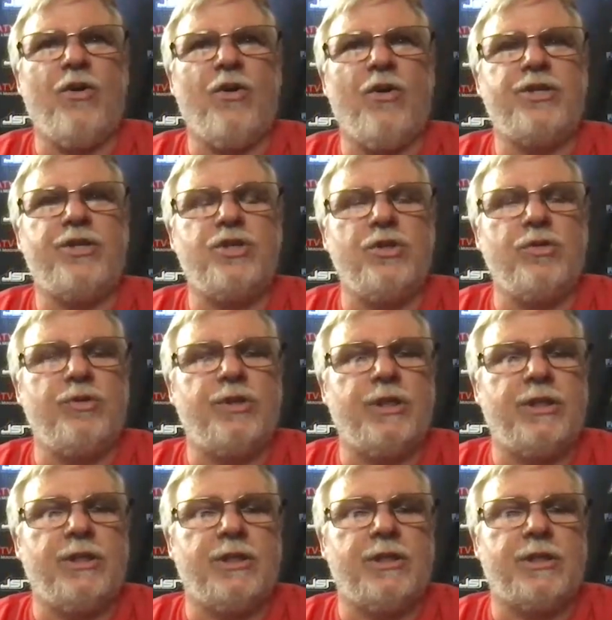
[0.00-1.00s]
know that you
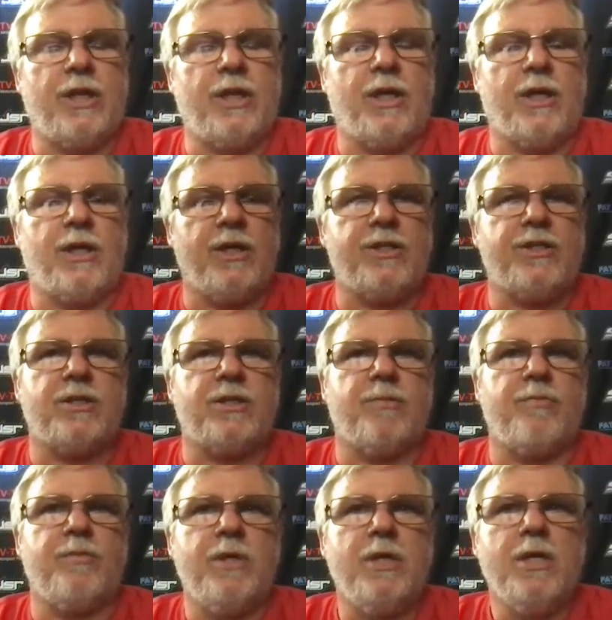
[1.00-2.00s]
didn't uh, get
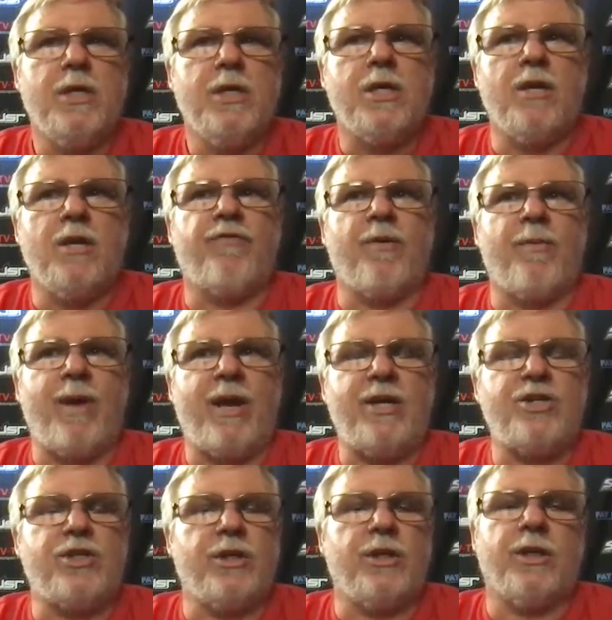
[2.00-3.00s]
some
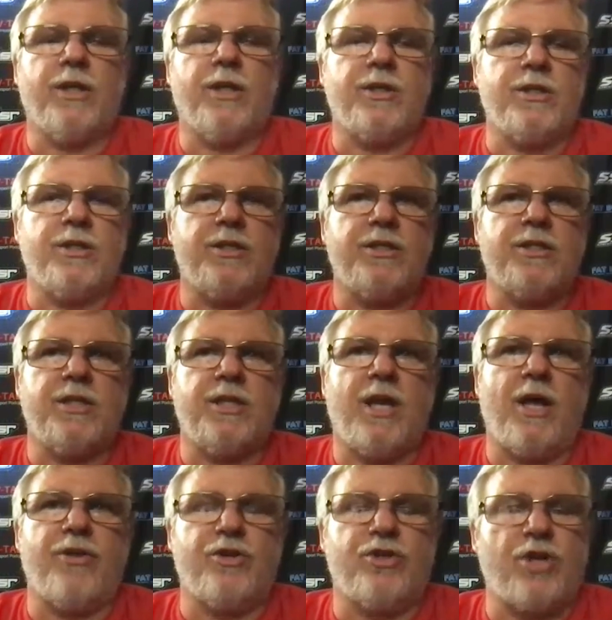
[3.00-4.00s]
information and get to see
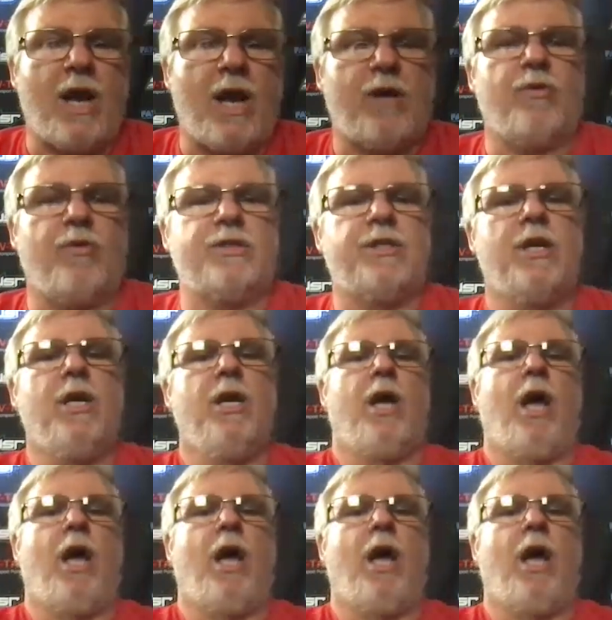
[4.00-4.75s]
how the track was.